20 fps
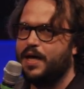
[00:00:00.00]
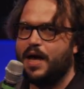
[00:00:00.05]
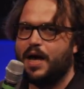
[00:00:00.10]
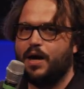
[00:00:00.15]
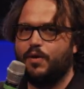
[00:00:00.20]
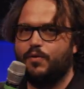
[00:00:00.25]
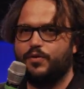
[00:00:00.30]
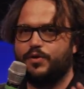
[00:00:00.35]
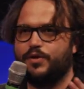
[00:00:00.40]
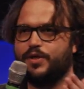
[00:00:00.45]

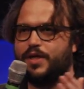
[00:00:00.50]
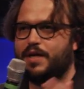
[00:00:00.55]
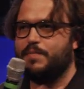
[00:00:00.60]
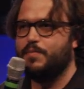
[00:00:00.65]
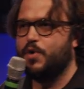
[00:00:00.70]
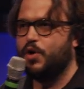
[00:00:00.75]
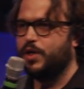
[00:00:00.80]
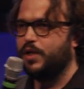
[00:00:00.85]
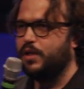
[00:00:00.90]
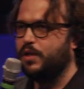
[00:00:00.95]
how we create a
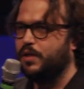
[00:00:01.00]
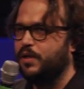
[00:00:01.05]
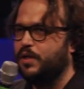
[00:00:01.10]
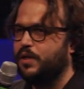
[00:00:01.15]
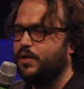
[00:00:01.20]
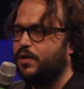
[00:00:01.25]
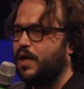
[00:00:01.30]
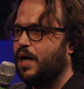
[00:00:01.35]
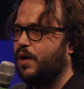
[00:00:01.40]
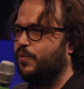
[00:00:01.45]
model,
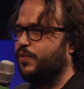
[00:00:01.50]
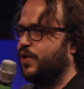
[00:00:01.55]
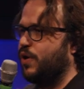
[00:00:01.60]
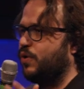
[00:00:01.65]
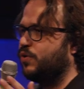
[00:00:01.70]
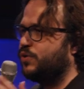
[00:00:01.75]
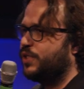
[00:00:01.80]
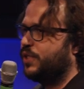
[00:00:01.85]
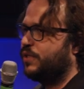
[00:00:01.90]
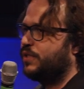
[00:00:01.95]
how we
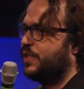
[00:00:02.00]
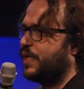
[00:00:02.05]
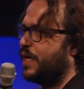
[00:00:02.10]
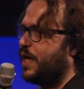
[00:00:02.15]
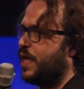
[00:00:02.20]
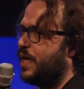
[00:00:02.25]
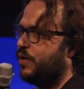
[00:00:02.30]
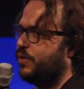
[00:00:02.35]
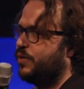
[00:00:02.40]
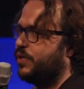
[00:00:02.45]
host it on the
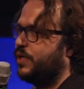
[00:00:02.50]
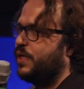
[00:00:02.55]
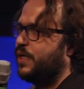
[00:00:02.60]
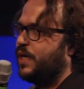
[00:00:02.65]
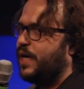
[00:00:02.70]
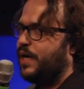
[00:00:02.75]
cloud,